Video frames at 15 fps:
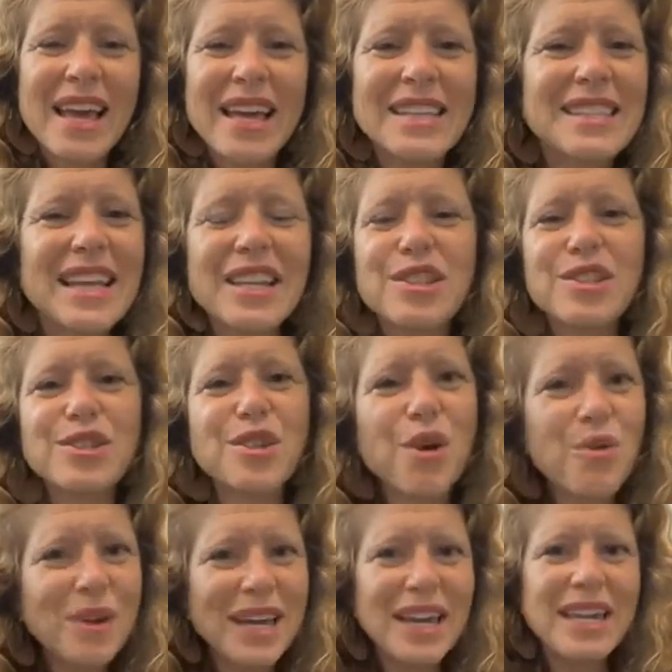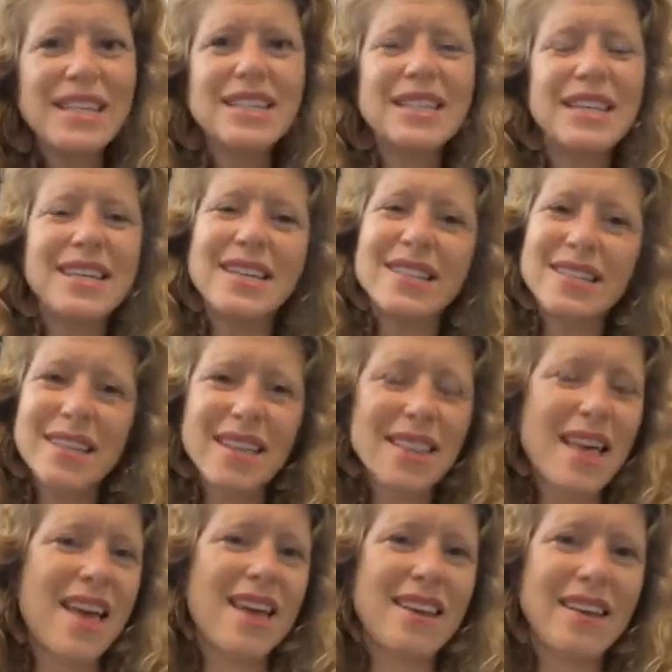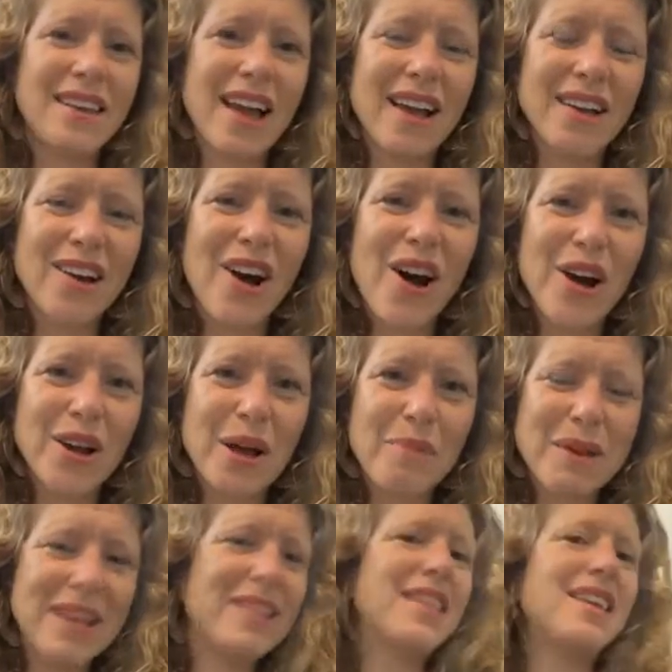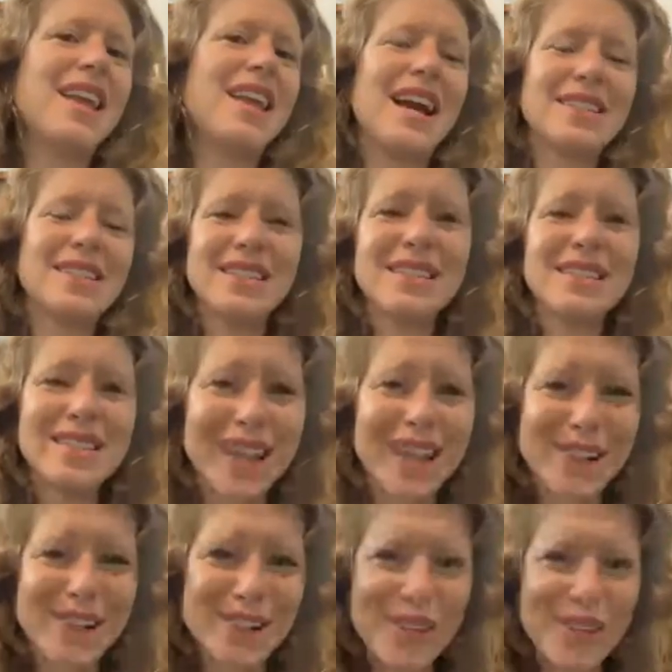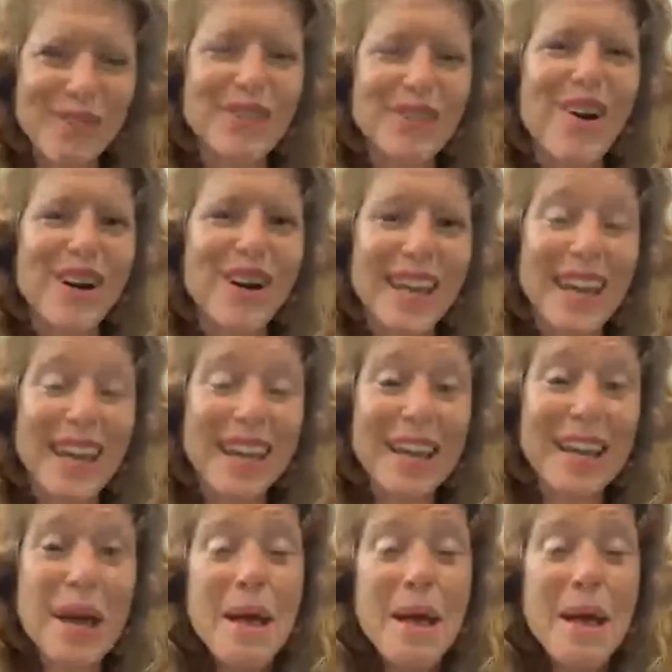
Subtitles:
is that it's so easy to then get caught up in the next cycle of longing,